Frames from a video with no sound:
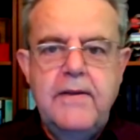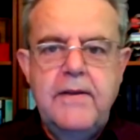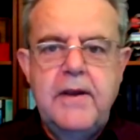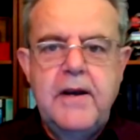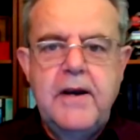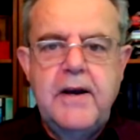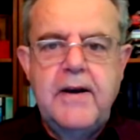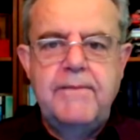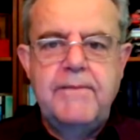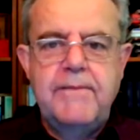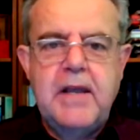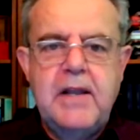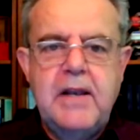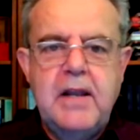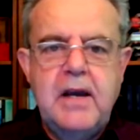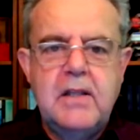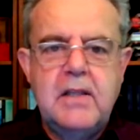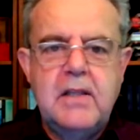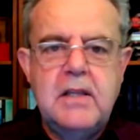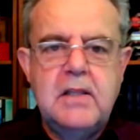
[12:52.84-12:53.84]
And
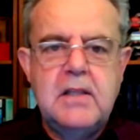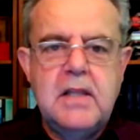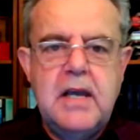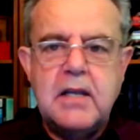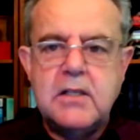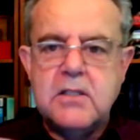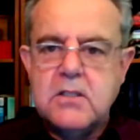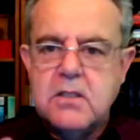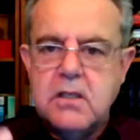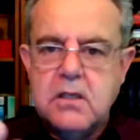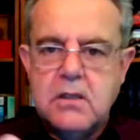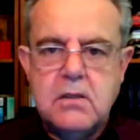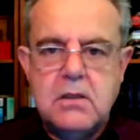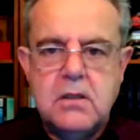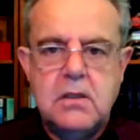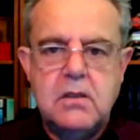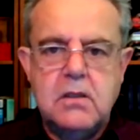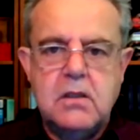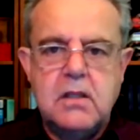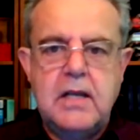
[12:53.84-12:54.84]
I think that's
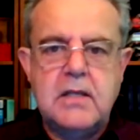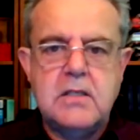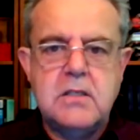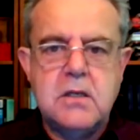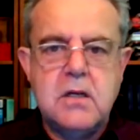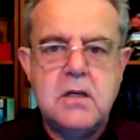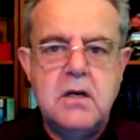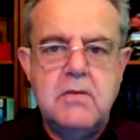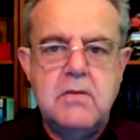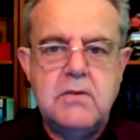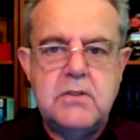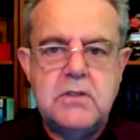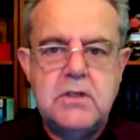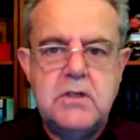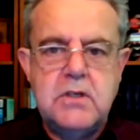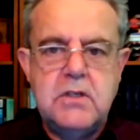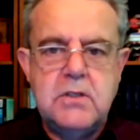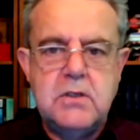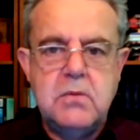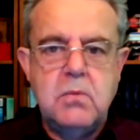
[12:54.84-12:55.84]
the
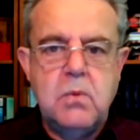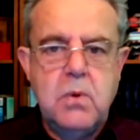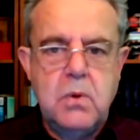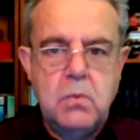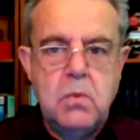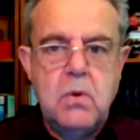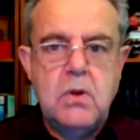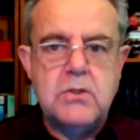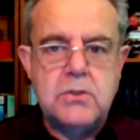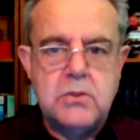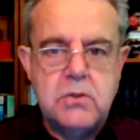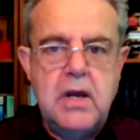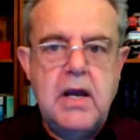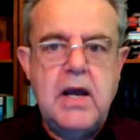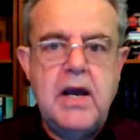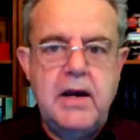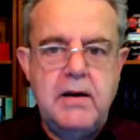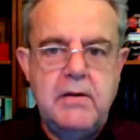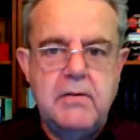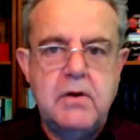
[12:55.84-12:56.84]
conversation one wants to
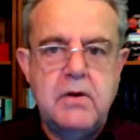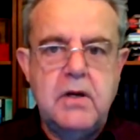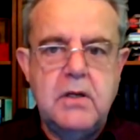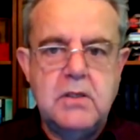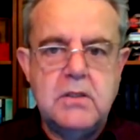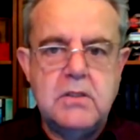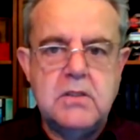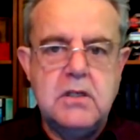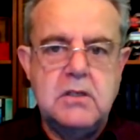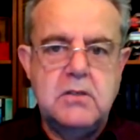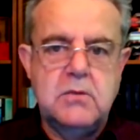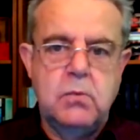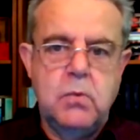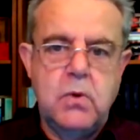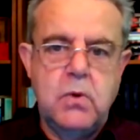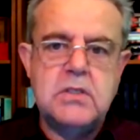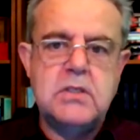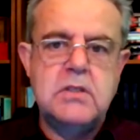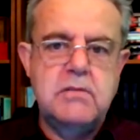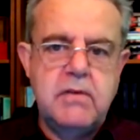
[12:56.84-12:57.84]
have, right? Is
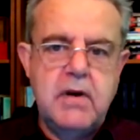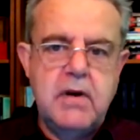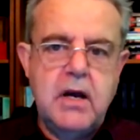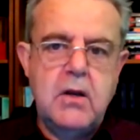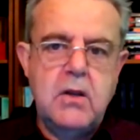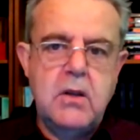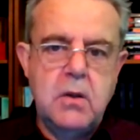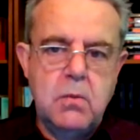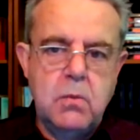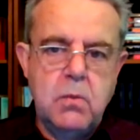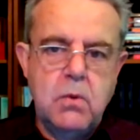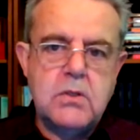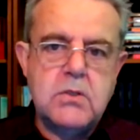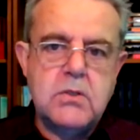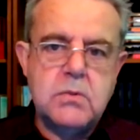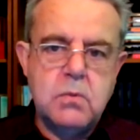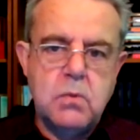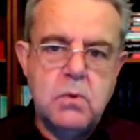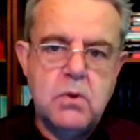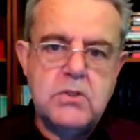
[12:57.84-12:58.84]
what's the value? And
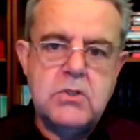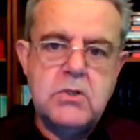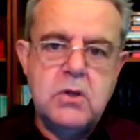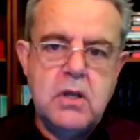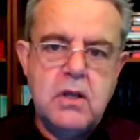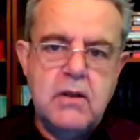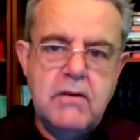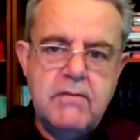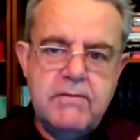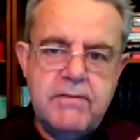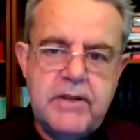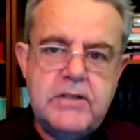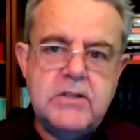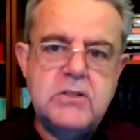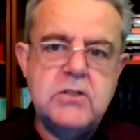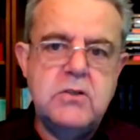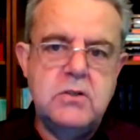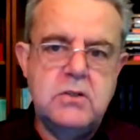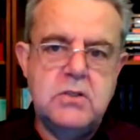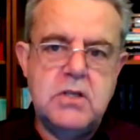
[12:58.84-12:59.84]
once you
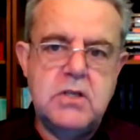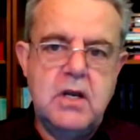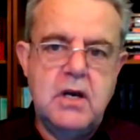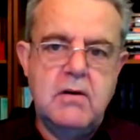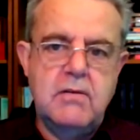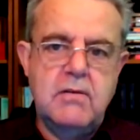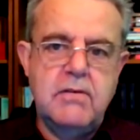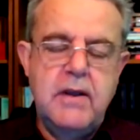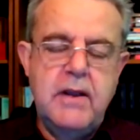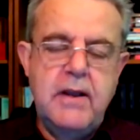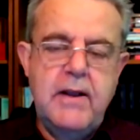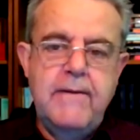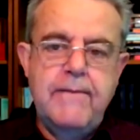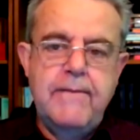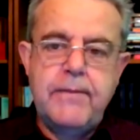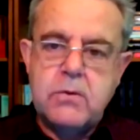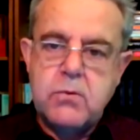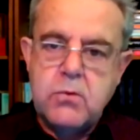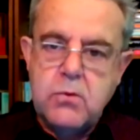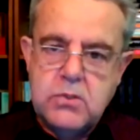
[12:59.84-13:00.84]
convince yourself
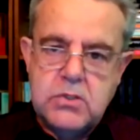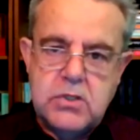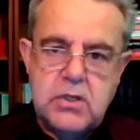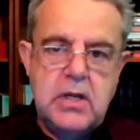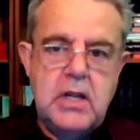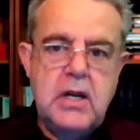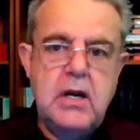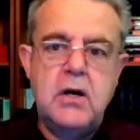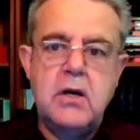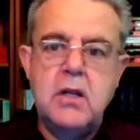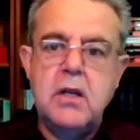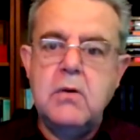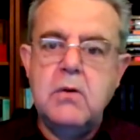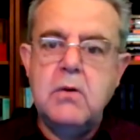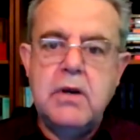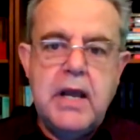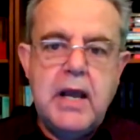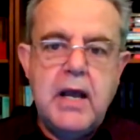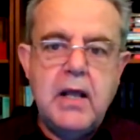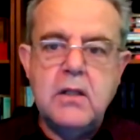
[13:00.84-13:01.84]
through scenario
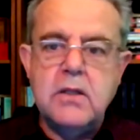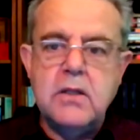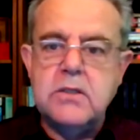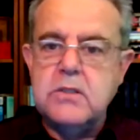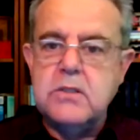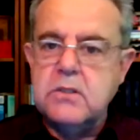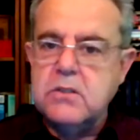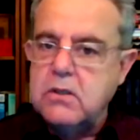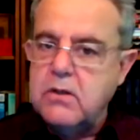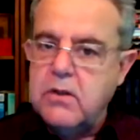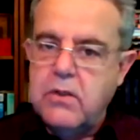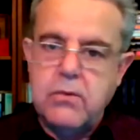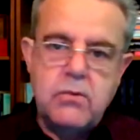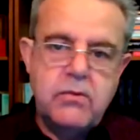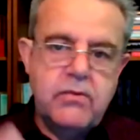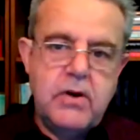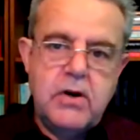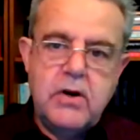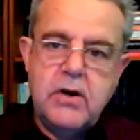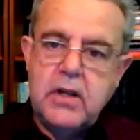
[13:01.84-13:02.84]
analysis and
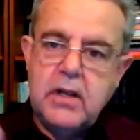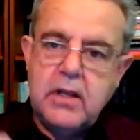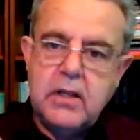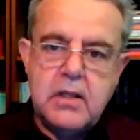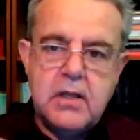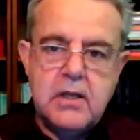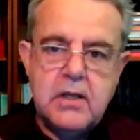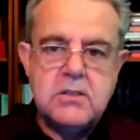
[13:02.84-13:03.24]
through varying the